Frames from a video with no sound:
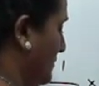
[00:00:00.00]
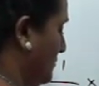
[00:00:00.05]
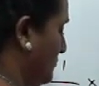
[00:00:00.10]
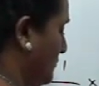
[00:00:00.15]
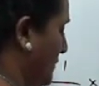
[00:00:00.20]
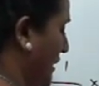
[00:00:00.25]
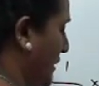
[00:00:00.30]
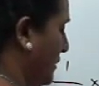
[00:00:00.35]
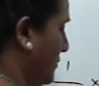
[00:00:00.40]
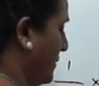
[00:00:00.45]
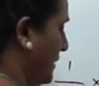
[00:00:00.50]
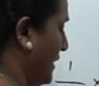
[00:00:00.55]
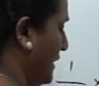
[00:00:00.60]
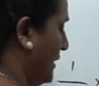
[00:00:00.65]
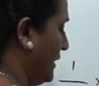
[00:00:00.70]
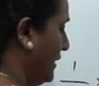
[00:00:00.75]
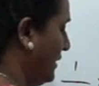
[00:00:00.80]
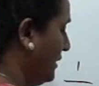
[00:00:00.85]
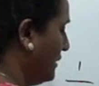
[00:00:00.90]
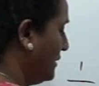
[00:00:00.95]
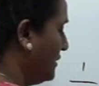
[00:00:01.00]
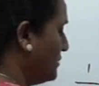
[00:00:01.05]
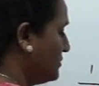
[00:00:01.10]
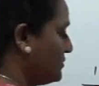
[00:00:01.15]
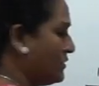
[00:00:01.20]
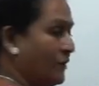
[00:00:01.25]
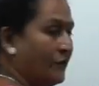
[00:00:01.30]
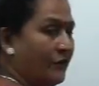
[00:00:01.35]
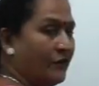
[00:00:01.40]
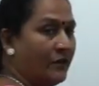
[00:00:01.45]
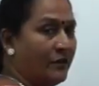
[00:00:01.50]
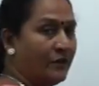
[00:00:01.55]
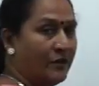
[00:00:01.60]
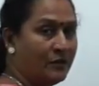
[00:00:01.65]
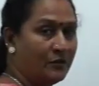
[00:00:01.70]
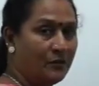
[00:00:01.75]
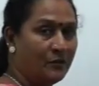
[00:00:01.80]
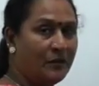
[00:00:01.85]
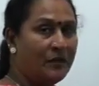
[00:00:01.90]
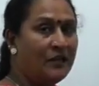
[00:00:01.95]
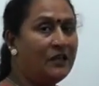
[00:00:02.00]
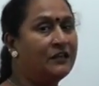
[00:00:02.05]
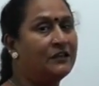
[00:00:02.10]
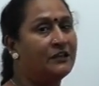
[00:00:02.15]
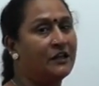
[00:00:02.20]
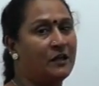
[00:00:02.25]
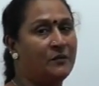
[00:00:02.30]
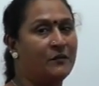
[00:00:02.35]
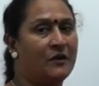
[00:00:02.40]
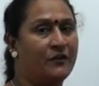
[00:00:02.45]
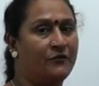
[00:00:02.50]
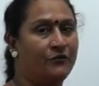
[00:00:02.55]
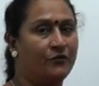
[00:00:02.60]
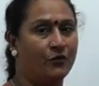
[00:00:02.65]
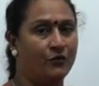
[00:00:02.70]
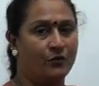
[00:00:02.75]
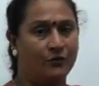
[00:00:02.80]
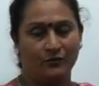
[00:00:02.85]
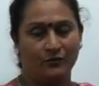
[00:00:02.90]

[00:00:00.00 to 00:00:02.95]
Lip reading: by 20. So it will be 3/4.